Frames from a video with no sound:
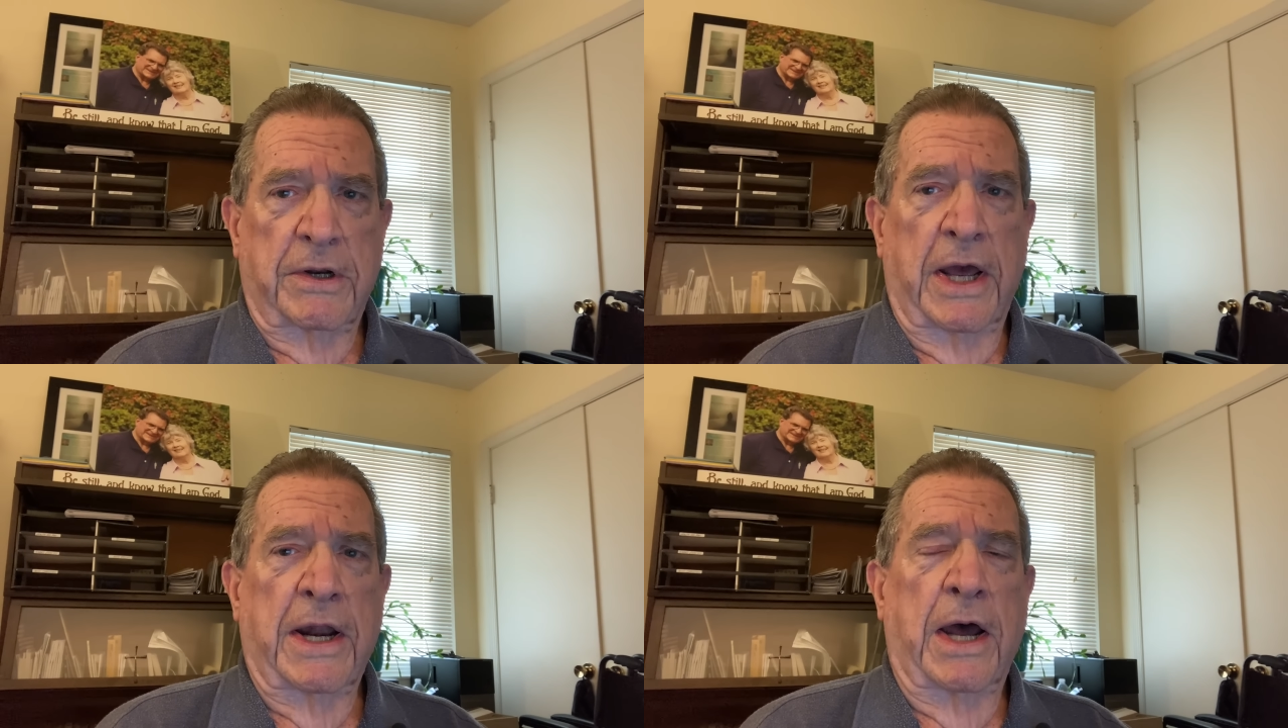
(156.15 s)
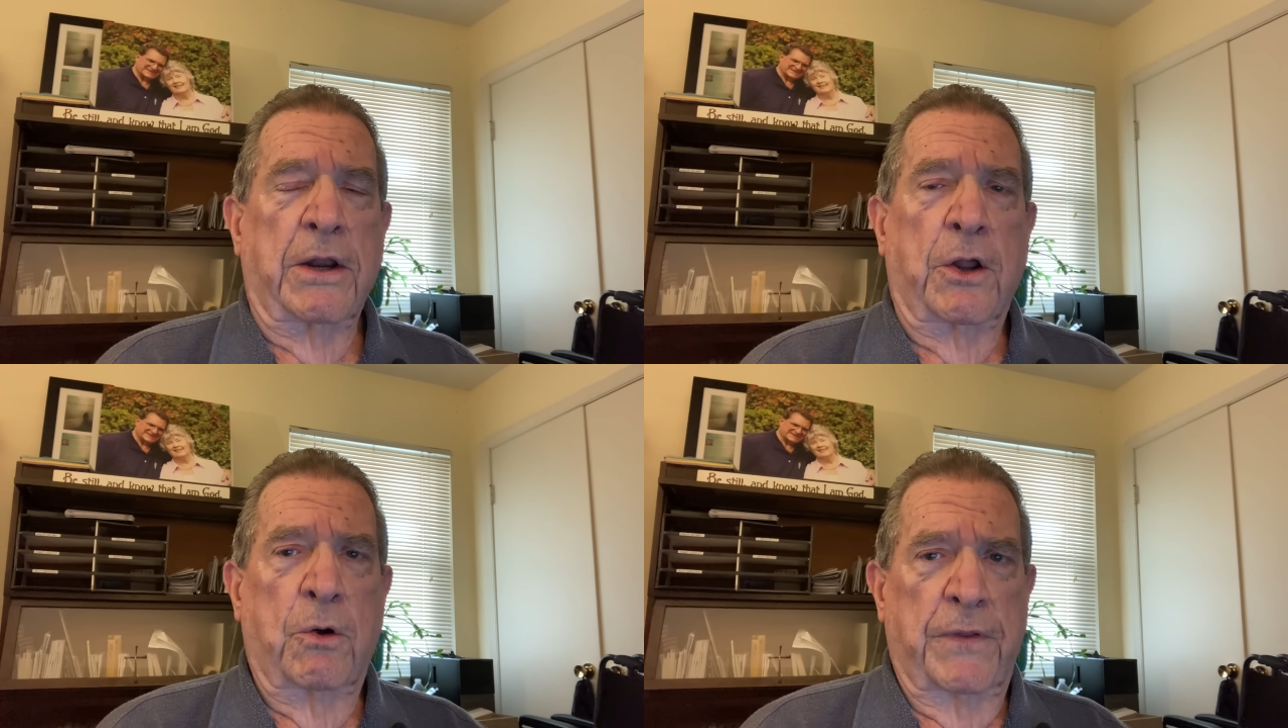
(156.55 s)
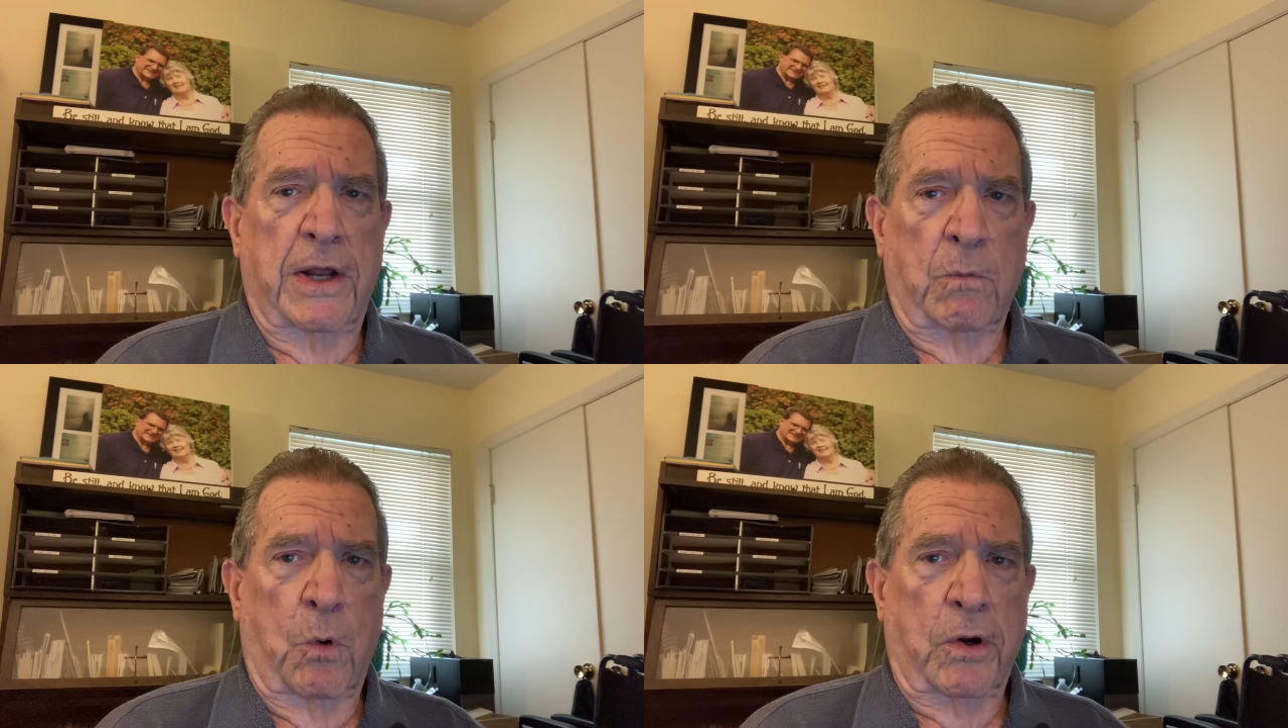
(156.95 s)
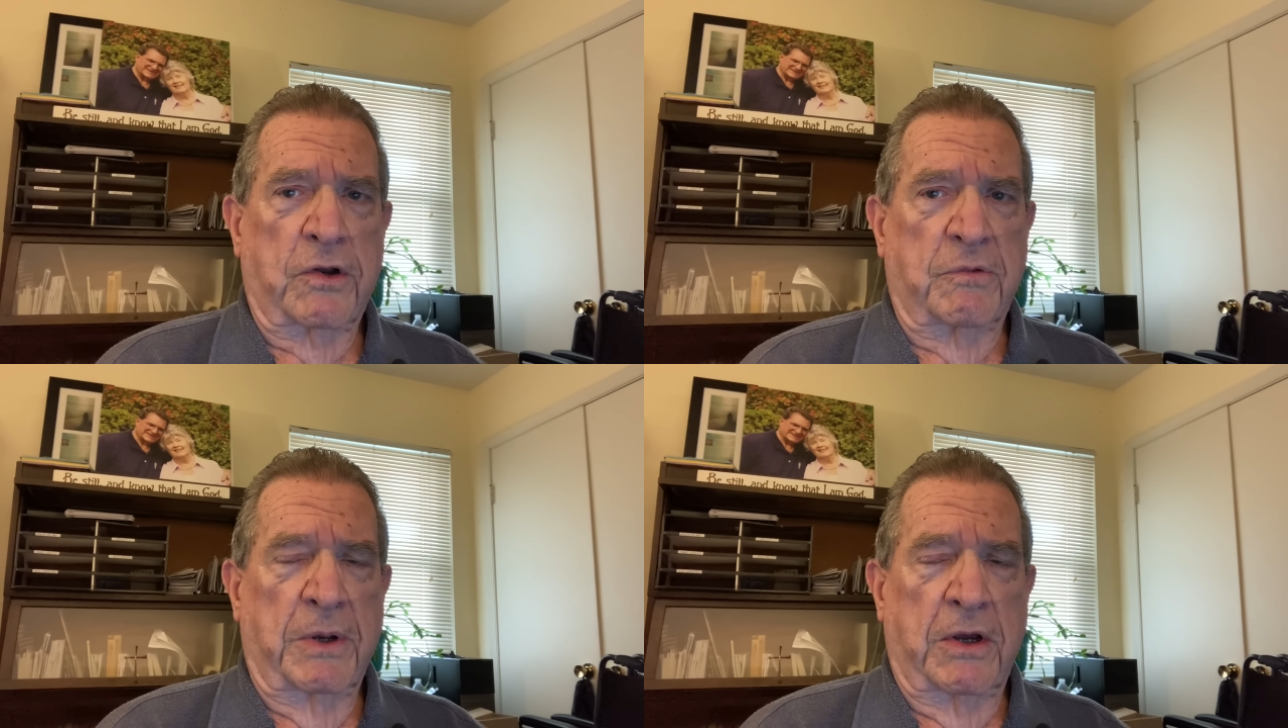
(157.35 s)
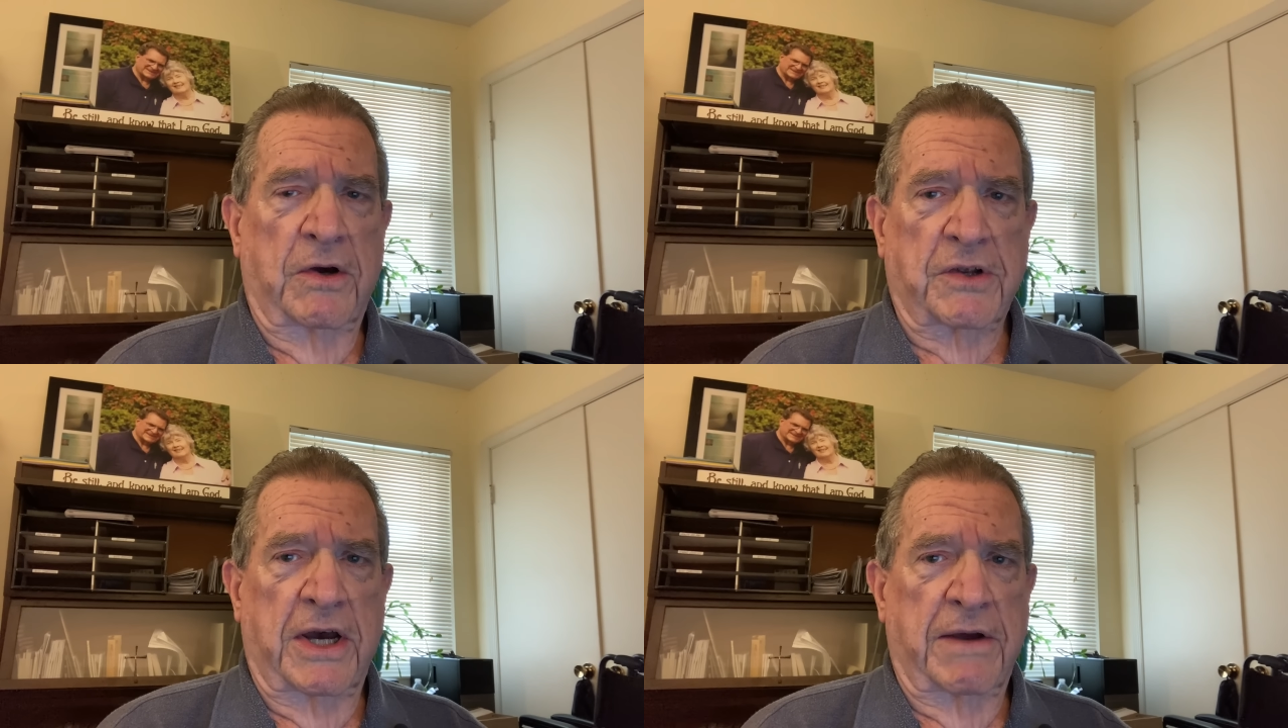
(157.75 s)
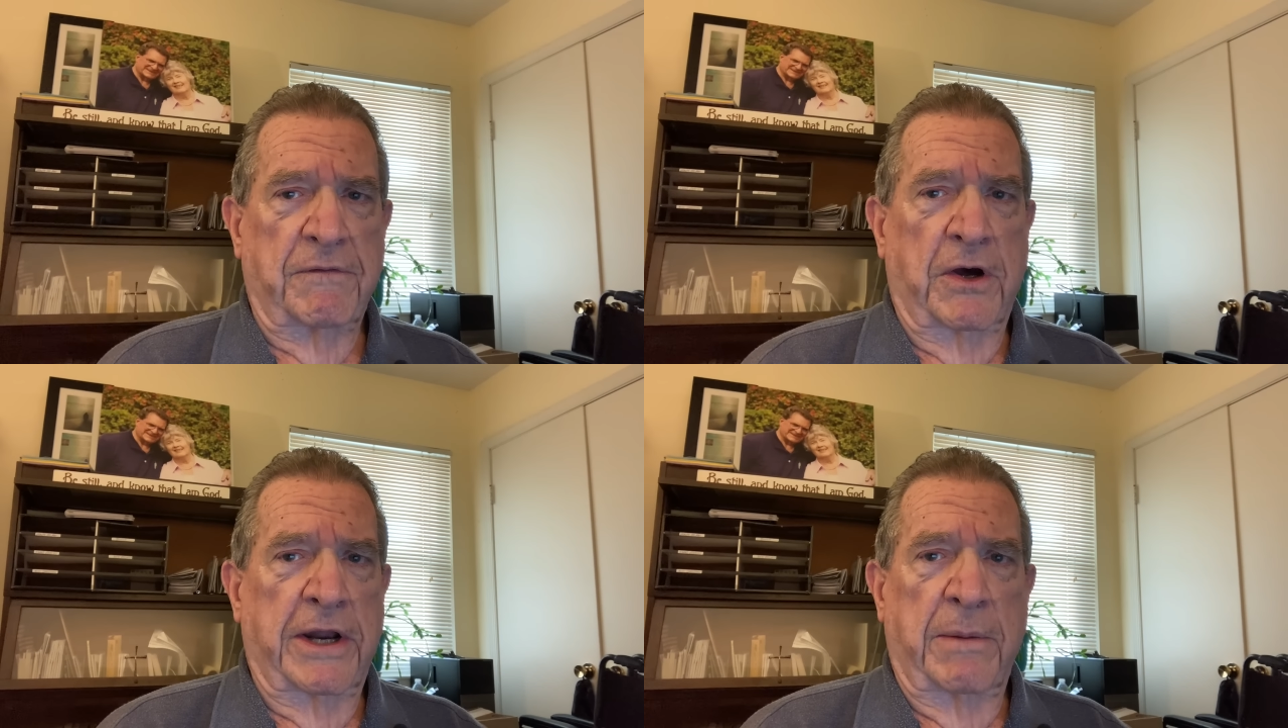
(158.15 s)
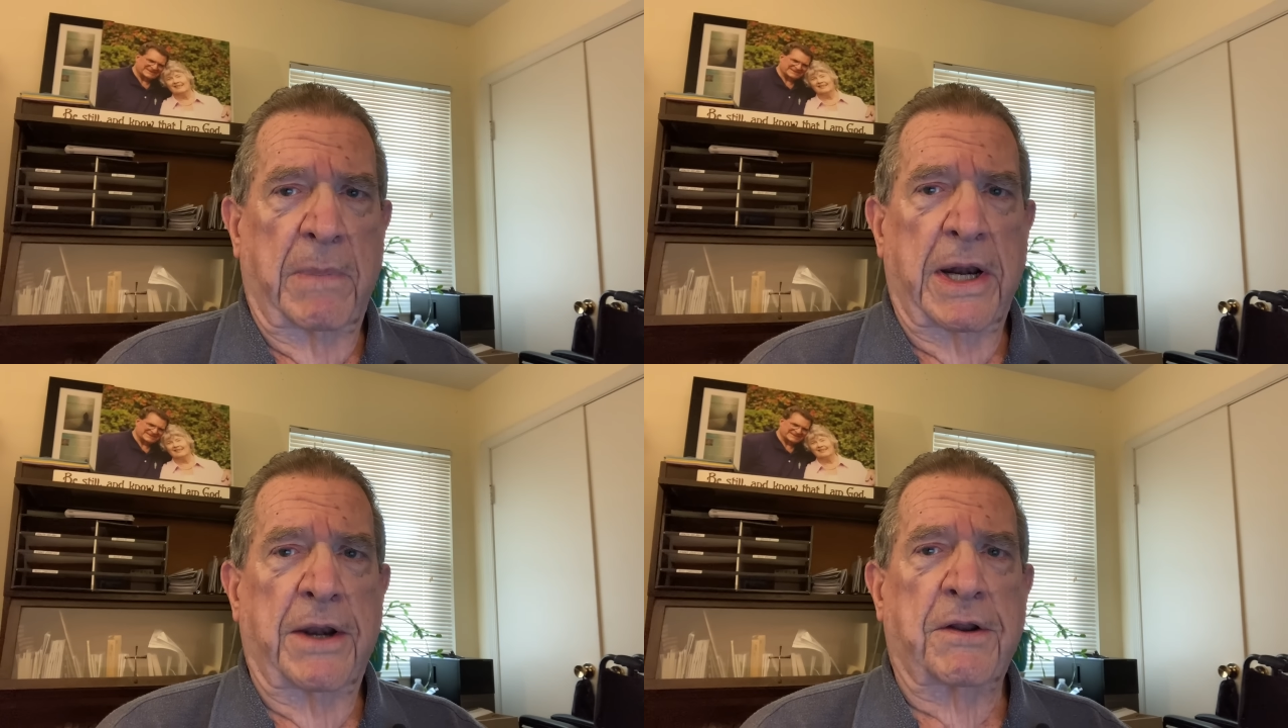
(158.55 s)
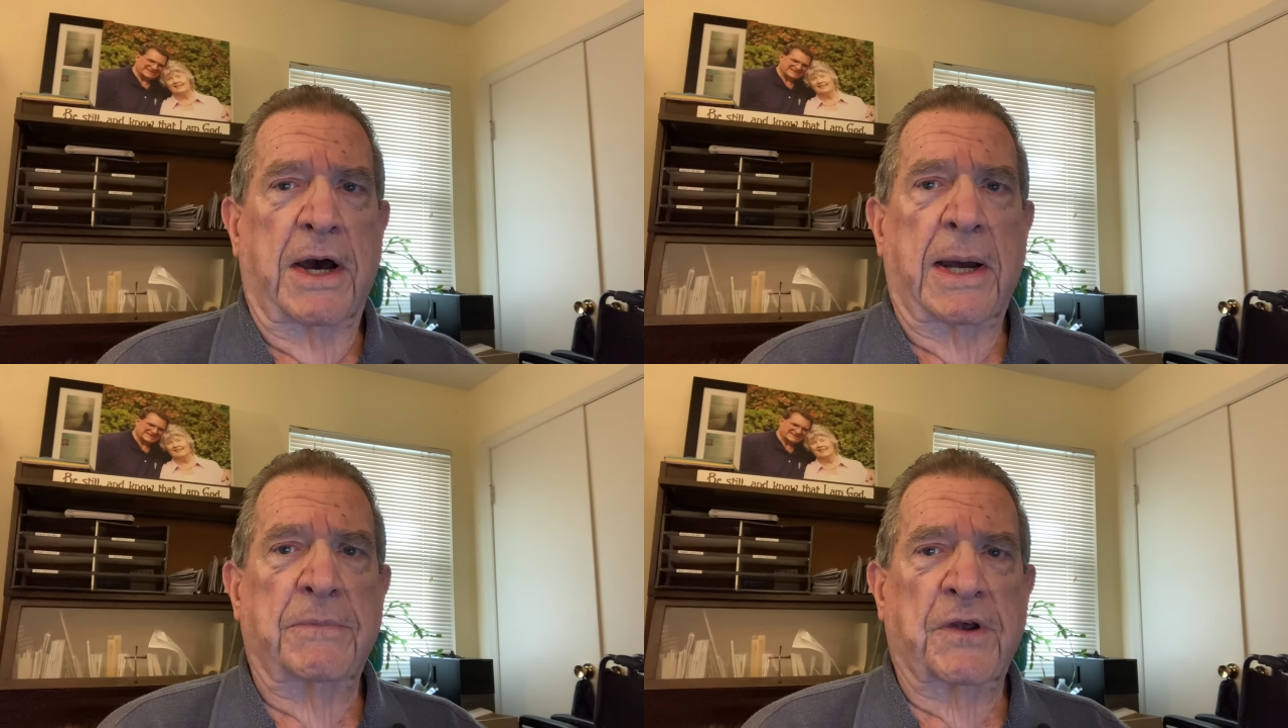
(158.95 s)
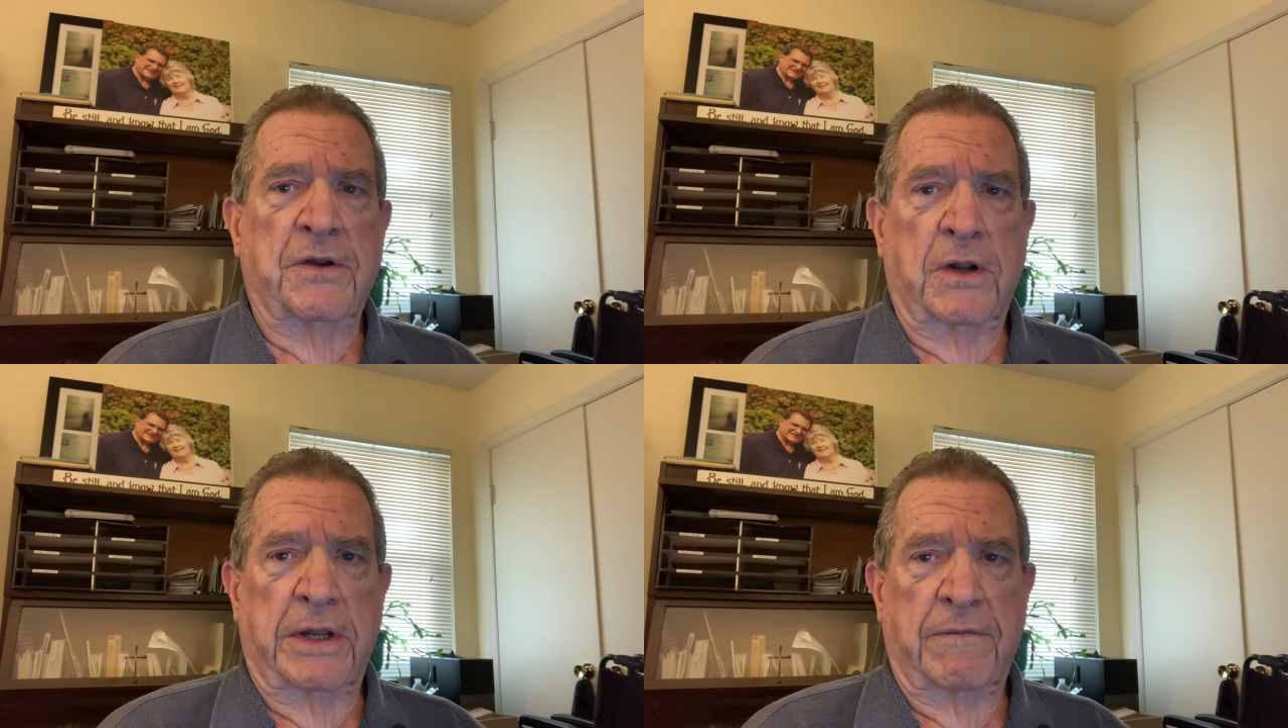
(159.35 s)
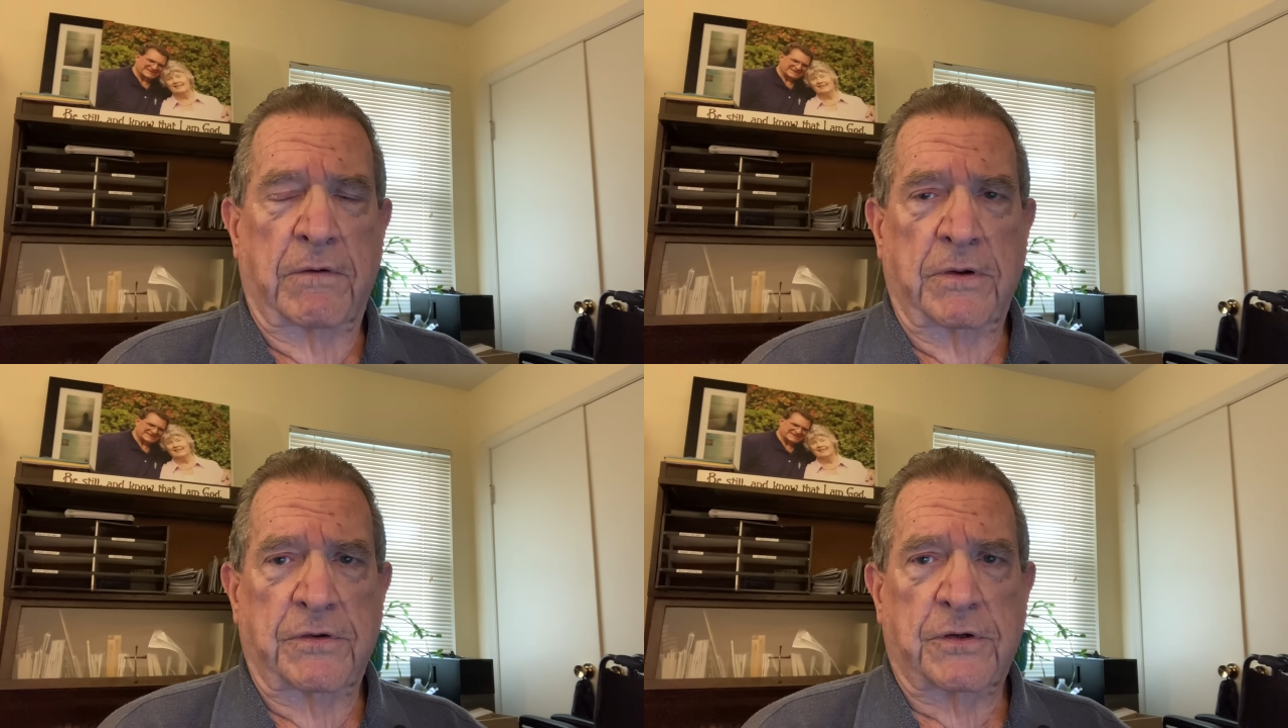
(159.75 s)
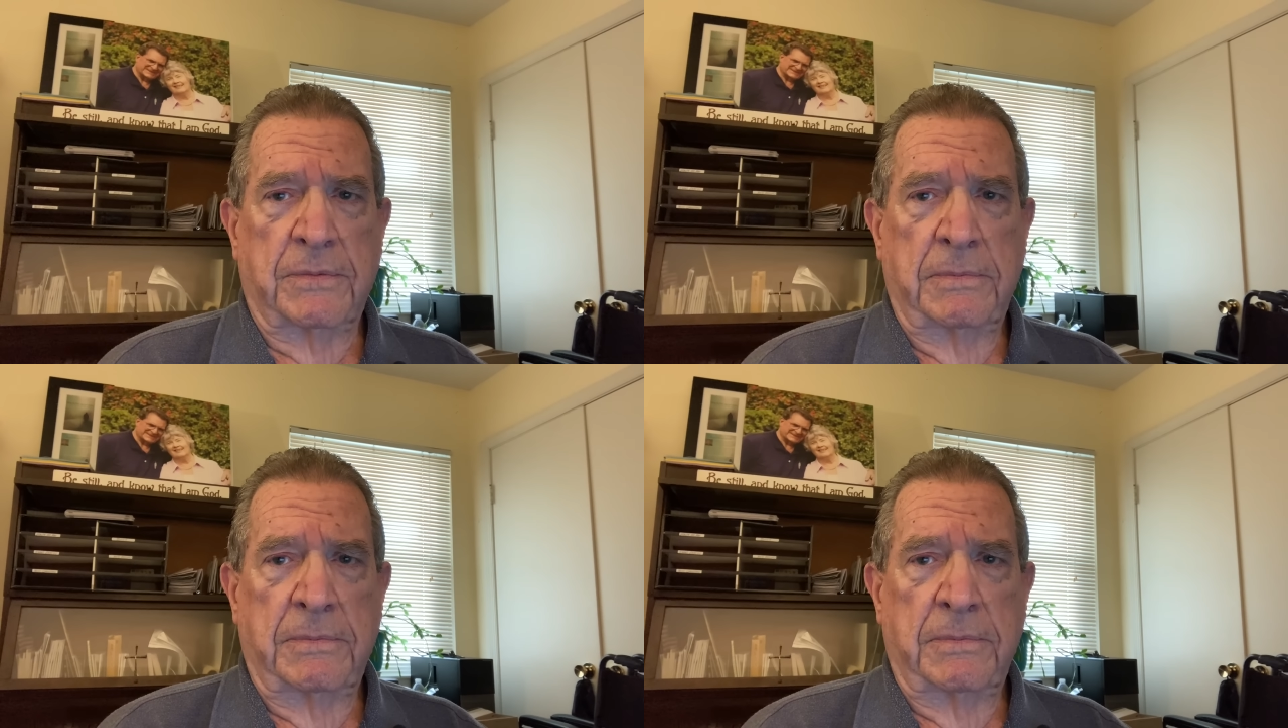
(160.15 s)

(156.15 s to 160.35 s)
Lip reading: and I know that works because I have done it many times in Deliverance.